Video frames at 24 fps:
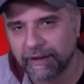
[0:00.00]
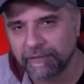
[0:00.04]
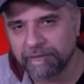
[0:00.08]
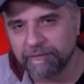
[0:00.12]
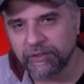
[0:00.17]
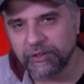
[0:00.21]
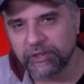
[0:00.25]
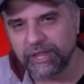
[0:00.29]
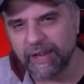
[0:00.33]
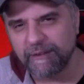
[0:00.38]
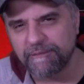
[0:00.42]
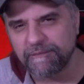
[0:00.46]
I
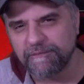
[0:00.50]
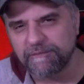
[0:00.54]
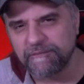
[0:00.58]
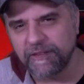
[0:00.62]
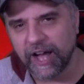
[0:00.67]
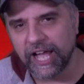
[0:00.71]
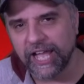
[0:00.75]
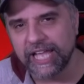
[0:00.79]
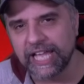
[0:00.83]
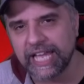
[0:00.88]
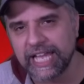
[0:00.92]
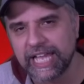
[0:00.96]
feel that
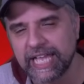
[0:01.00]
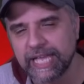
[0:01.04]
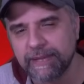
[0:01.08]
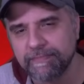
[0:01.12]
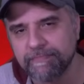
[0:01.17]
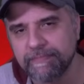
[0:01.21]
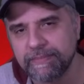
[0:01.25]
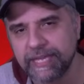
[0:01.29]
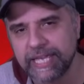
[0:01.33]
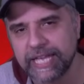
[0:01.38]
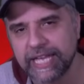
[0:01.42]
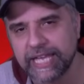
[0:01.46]
fire
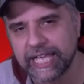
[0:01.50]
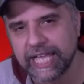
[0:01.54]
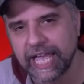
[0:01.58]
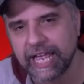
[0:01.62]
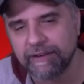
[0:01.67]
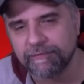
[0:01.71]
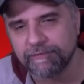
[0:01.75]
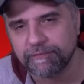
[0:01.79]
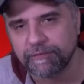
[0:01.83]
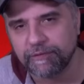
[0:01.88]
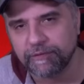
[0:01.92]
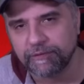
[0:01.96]
in me
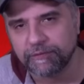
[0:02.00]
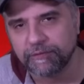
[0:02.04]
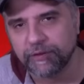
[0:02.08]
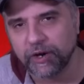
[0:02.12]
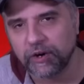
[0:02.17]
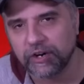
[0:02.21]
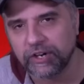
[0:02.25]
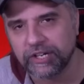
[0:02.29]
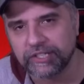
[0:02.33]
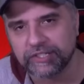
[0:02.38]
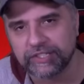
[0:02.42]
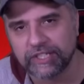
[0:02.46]
again for
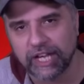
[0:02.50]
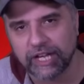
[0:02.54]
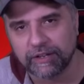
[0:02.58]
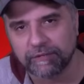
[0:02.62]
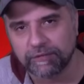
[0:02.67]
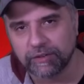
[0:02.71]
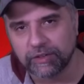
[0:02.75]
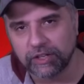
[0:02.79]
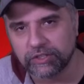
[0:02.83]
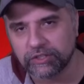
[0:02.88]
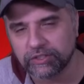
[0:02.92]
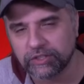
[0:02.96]
Forest that
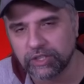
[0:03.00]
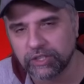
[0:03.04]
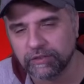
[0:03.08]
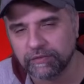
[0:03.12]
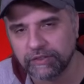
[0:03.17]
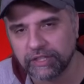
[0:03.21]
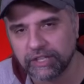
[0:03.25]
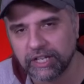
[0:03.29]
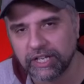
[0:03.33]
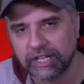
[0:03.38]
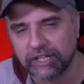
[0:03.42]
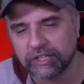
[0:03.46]
I've lost
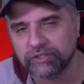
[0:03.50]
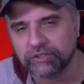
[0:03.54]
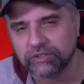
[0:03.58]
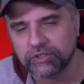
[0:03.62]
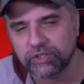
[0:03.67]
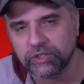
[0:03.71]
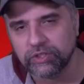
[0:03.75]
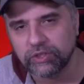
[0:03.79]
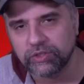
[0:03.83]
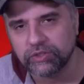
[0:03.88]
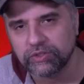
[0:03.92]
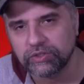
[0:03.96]
over the last
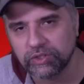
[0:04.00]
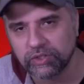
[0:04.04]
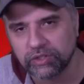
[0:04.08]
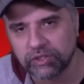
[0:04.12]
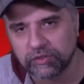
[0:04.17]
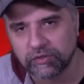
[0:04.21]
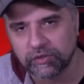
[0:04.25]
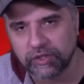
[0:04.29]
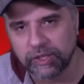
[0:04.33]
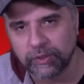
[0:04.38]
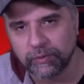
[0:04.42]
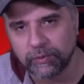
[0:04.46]
2 to
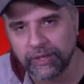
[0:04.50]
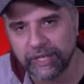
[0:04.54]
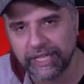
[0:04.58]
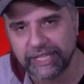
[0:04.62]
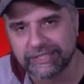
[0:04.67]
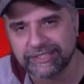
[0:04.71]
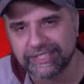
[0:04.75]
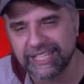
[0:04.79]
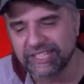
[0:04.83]
3 weeks.